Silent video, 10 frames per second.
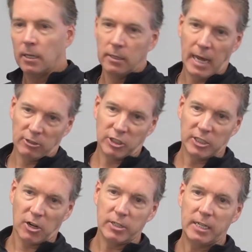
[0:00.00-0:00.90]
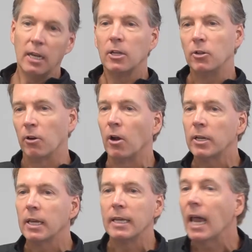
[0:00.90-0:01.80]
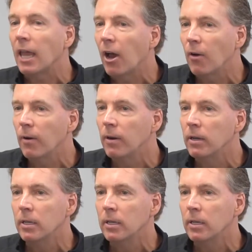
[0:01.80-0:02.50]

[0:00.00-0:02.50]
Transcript: Now she's on, you're on yellow.